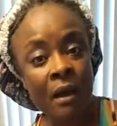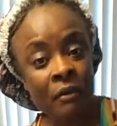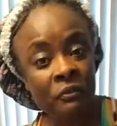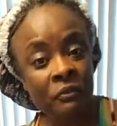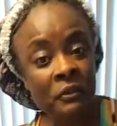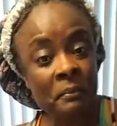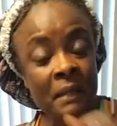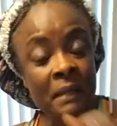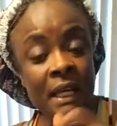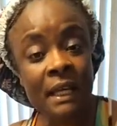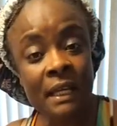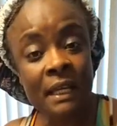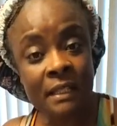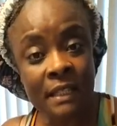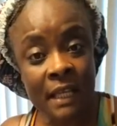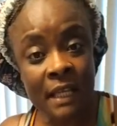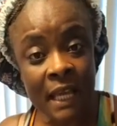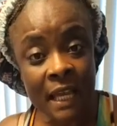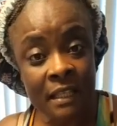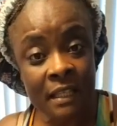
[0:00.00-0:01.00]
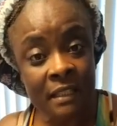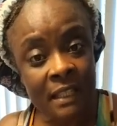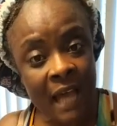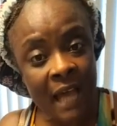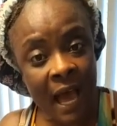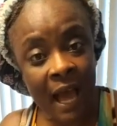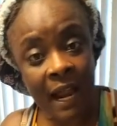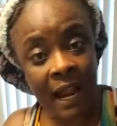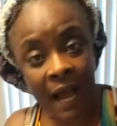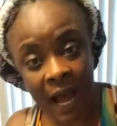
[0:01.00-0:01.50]
for me, it's the
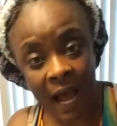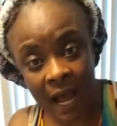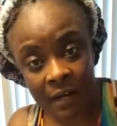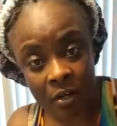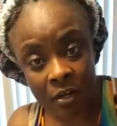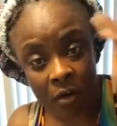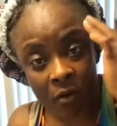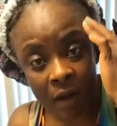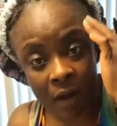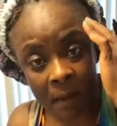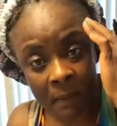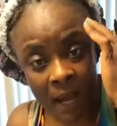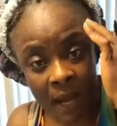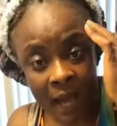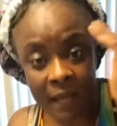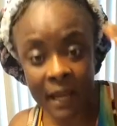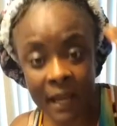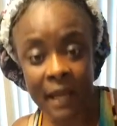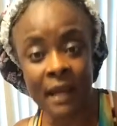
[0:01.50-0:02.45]
inside. I know I'm hot